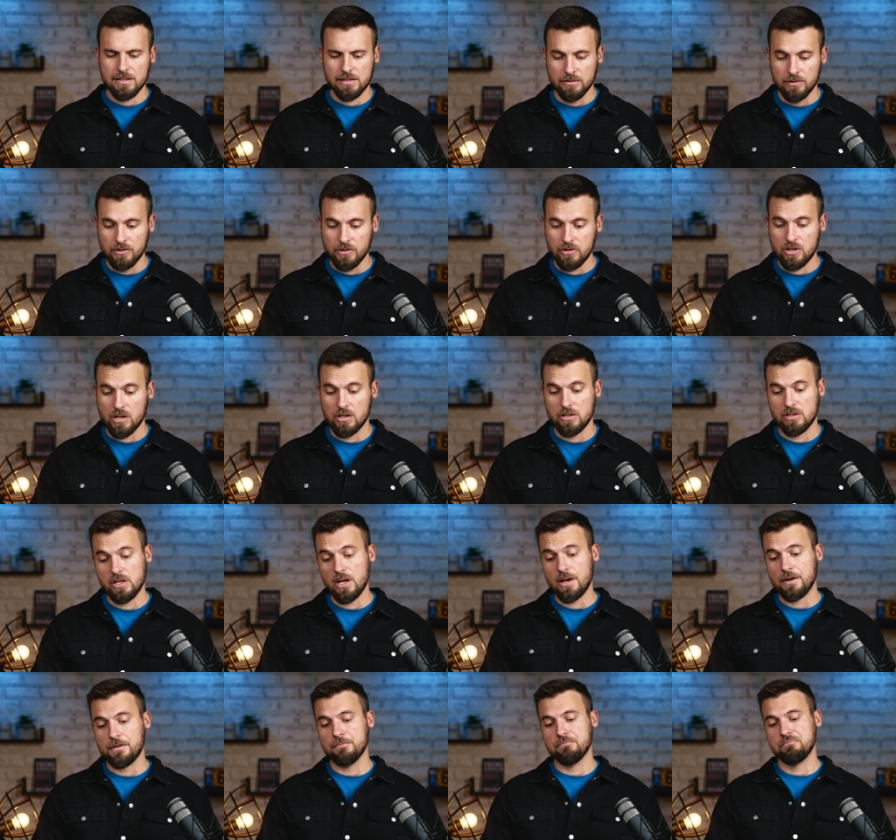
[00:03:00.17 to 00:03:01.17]
solution.
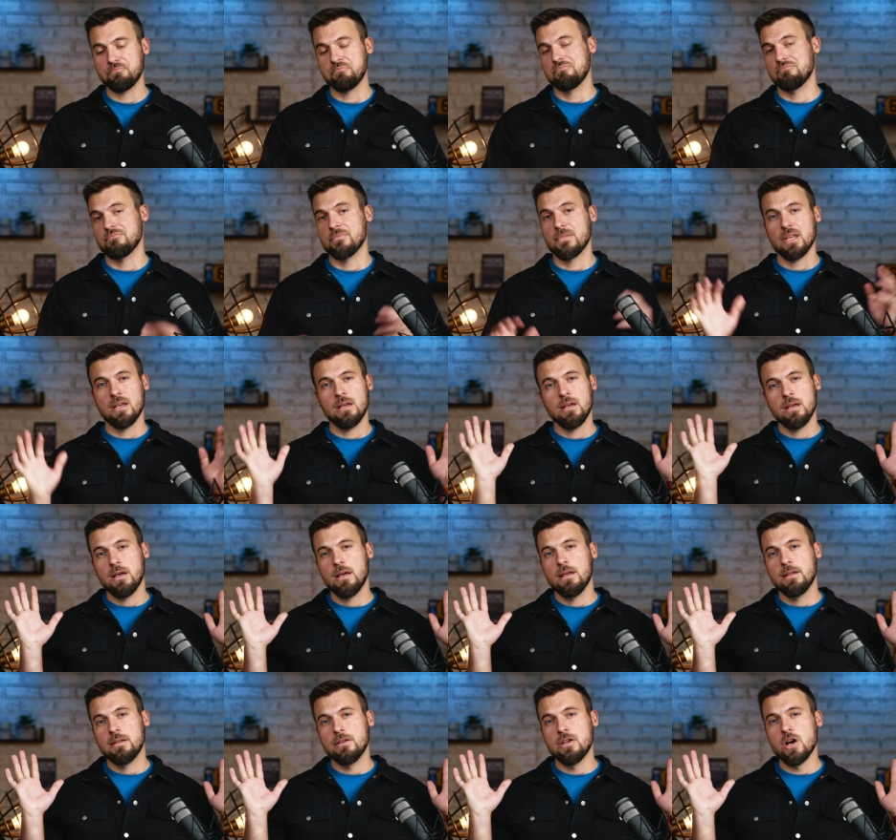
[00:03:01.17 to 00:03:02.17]
So
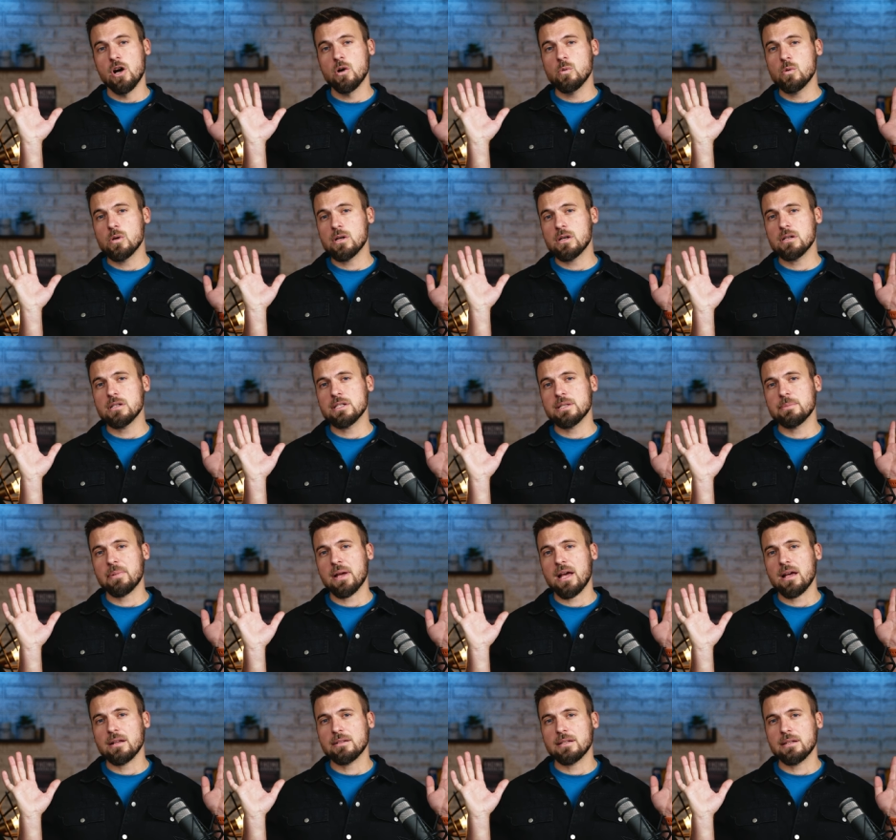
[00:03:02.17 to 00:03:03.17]
no words
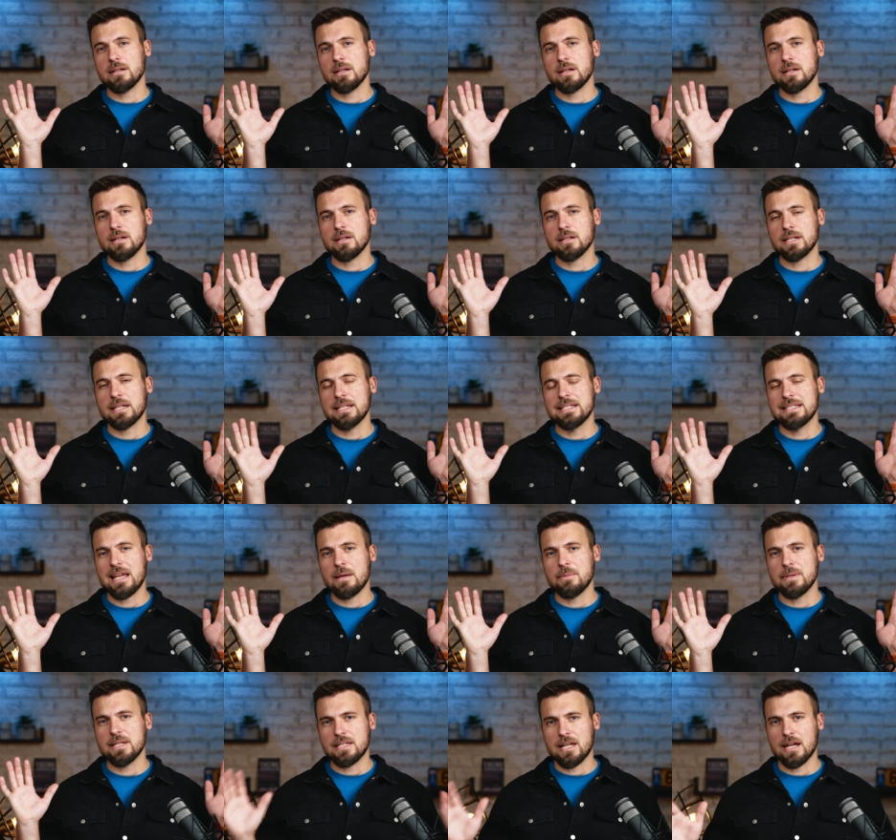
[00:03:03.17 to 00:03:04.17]
about uh,
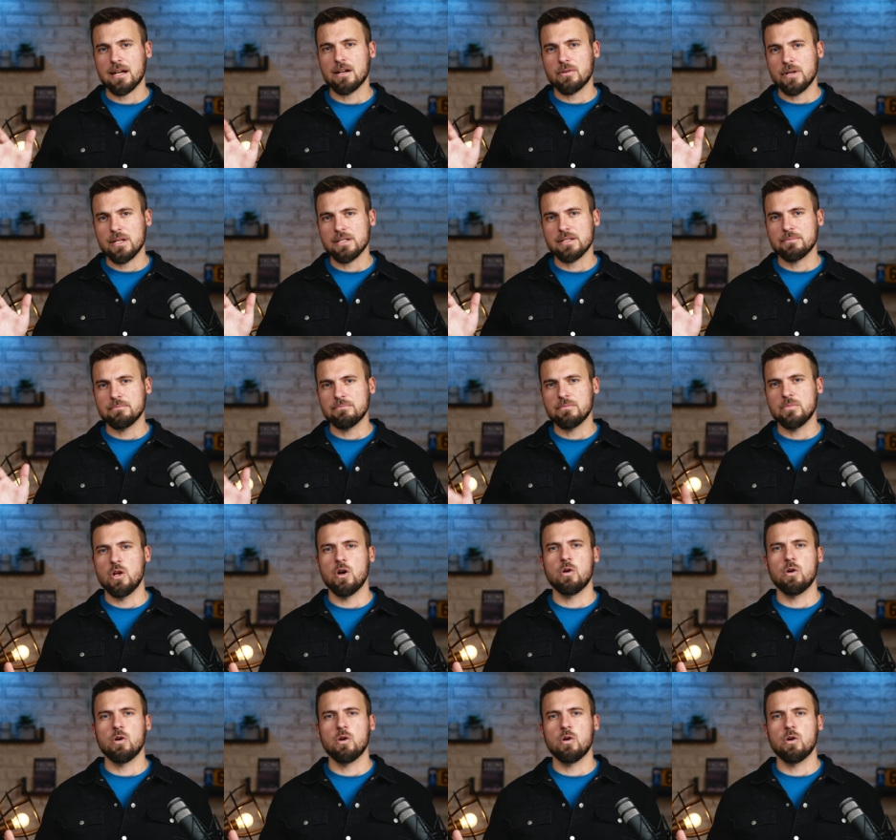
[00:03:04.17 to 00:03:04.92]
condemning terrorism.